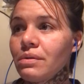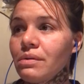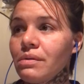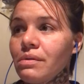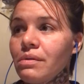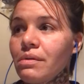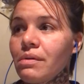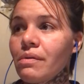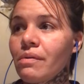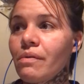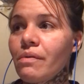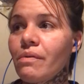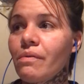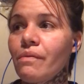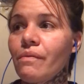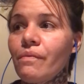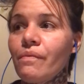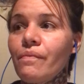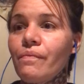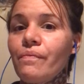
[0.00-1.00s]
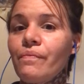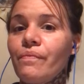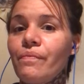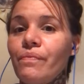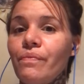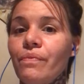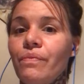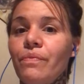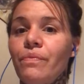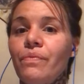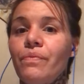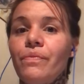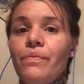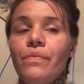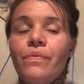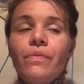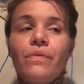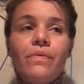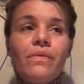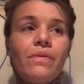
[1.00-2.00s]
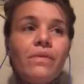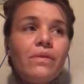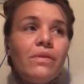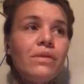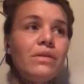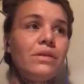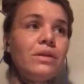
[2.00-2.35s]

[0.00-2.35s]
(no one is talking)